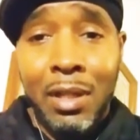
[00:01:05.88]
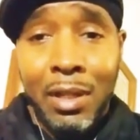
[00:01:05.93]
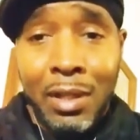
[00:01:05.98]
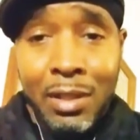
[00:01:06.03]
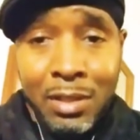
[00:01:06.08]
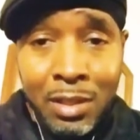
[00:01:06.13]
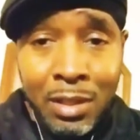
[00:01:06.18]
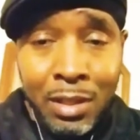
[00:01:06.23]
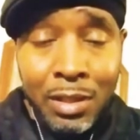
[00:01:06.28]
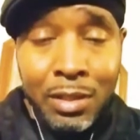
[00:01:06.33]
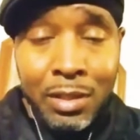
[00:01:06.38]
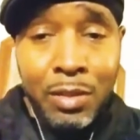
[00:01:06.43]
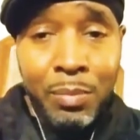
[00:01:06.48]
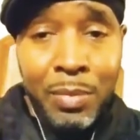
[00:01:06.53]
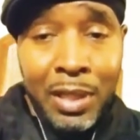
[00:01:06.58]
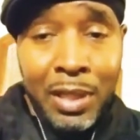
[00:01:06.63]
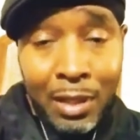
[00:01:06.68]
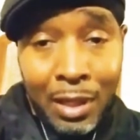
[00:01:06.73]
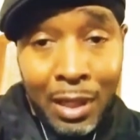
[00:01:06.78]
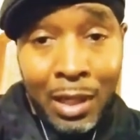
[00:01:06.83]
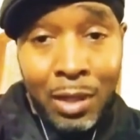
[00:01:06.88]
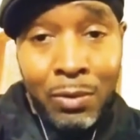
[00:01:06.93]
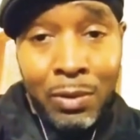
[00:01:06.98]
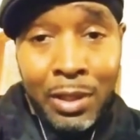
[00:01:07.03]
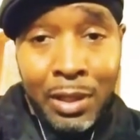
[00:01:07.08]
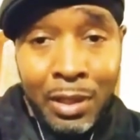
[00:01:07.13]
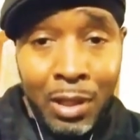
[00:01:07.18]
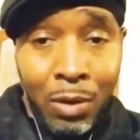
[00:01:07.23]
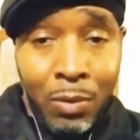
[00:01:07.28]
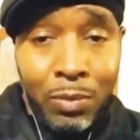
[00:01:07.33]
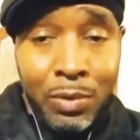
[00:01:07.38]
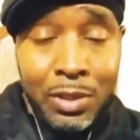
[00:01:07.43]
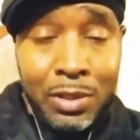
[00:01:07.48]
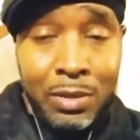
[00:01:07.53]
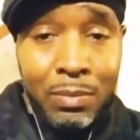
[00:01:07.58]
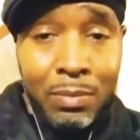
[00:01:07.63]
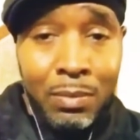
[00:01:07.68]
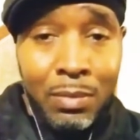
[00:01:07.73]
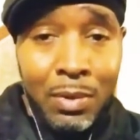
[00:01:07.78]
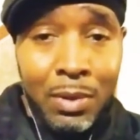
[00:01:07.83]
it's good to be equally yoked.
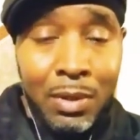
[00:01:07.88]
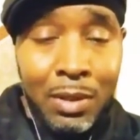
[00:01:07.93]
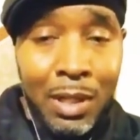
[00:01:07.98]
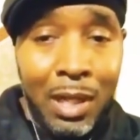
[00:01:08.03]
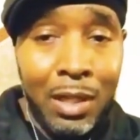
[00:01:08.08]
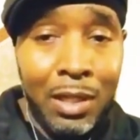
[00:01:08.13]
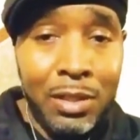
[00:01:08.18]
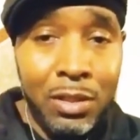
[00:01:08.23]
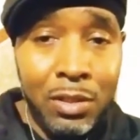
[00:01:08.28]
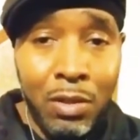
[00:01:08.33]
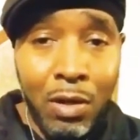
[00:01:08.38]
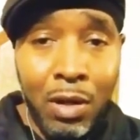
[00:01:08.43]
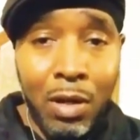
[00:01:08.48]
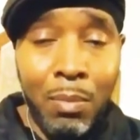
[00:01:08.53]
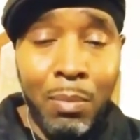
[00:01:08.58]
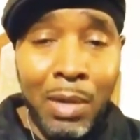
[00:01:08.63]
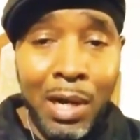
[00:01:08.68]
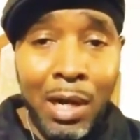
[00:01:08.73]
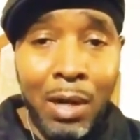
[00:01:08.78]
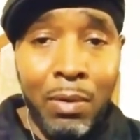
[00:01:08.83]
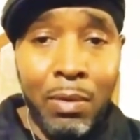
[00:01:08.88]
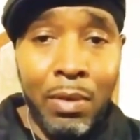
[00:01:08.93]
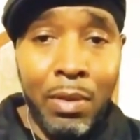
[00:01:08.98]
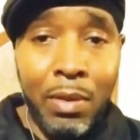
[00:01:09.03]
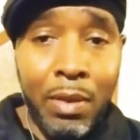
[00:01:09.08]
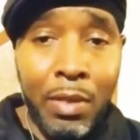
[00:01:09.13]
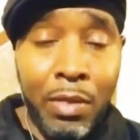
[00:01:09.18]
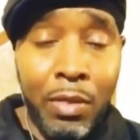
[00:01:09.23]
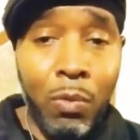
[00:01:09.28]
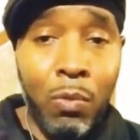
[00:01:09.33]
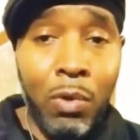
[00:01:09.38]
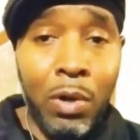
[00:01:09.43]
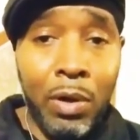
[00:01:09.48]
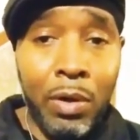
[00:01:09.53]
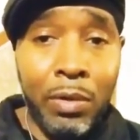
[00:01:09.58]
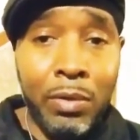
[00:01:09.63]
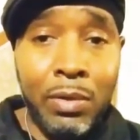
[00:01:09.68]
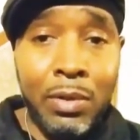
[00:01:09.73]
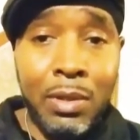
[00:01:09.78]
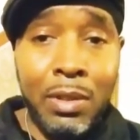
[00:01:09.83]
Now let's talk about the
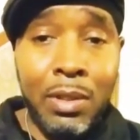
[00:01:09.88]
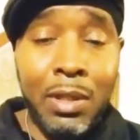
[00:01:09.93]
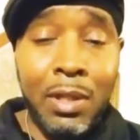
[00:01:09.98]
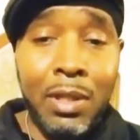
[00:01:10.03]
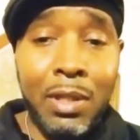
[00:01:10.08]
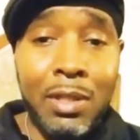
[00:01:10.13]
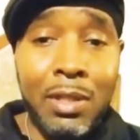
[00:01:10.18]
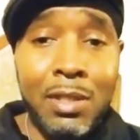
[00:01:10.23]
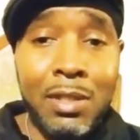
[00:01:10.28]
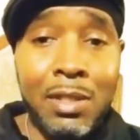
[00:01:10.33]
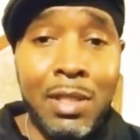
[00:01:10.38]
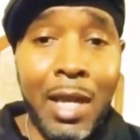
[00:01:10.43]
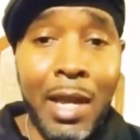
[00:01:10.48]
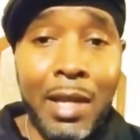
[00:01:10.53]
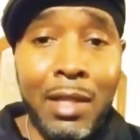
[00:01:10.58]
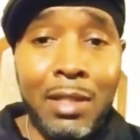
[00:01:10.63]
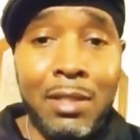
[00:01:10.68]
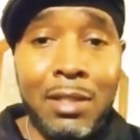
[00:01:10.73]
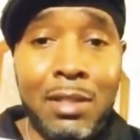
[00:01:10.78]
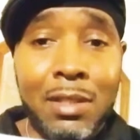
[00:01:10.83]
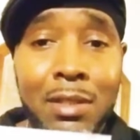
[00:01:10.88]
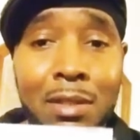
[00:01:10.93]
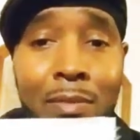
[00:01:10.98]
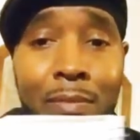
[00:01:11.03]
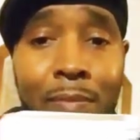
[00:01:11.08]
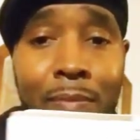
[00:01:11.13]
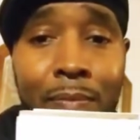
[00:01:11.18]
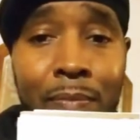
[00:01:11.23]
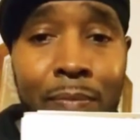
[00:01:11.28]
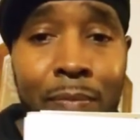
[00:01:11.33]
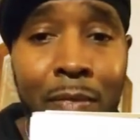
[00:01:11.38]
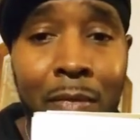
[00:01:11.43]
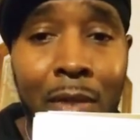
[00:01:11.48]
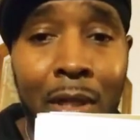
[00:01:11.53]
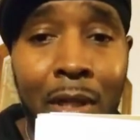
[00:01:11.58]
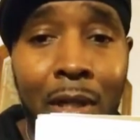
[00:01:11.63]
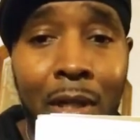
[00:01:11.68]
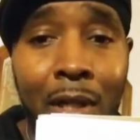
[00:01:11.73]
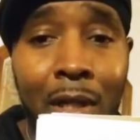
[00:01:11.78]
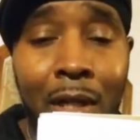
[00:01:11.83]
word sex.
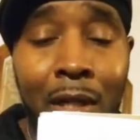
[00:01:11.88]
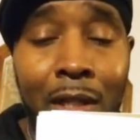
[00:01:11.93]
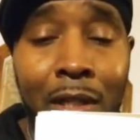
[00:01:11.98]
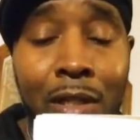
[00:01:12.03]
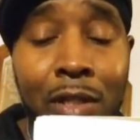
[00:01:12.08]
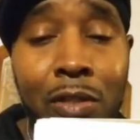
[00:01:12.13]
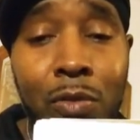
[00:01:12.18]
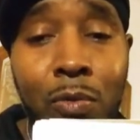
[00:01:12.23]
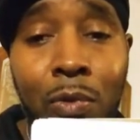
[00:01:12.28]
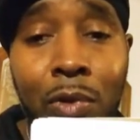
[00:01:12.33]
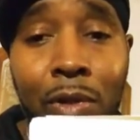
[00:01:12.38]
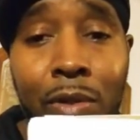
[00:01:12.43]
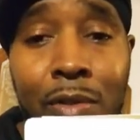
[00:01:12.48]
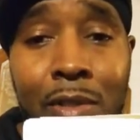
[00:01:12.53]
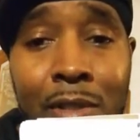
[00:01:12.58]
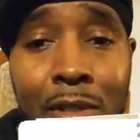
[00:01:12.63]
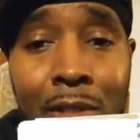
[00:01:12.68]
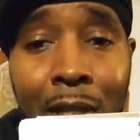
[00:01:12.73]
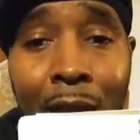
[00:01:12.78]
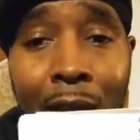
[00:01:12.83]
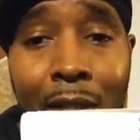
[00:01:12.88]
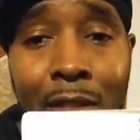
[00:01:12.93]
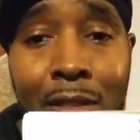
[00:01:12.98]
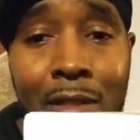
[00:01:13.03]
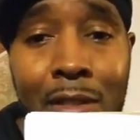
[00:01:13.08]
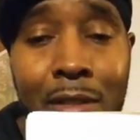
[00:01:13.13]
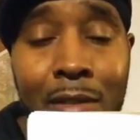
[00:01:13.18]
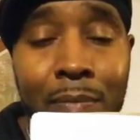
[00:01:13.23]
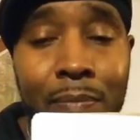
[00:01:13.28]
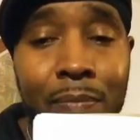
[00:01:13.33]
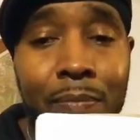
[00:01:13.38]
This word sex,